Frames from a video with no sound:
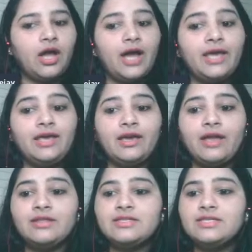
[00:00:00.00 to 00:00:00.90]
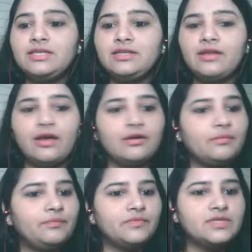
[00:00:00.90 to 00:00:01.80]
I can see
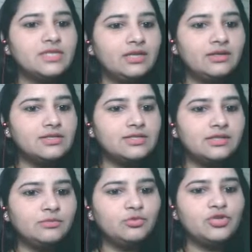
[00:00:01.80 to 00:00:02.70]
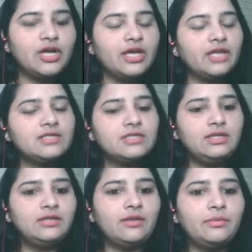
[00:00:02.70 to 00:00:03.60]
that. Seriously, Pooja, I can
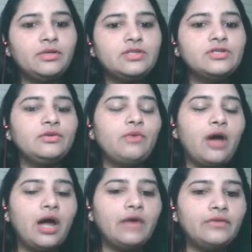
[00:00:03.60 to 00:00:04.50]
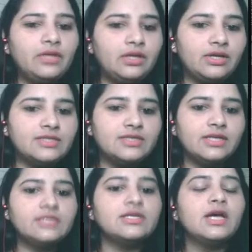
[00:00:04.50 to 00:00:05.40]
see that because you are reading
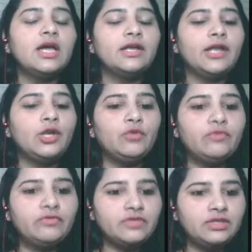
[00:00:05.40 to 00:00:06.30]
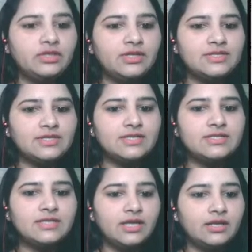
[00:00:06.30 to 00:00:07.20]
essays, 10 to 15 essays
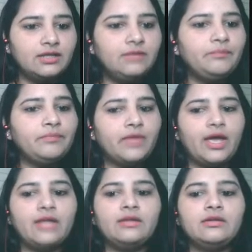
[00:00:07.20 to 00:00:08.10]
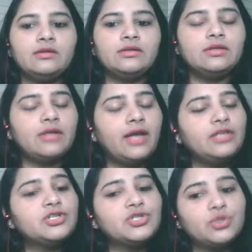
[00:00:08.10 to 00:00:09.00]
daily, and
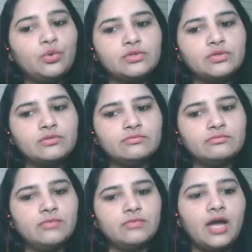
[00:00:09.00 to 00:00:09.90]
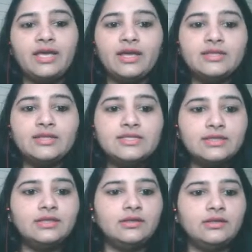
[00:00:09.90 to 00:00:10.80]
it shows. I can
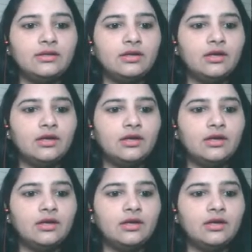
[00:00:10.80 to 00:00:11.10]
see.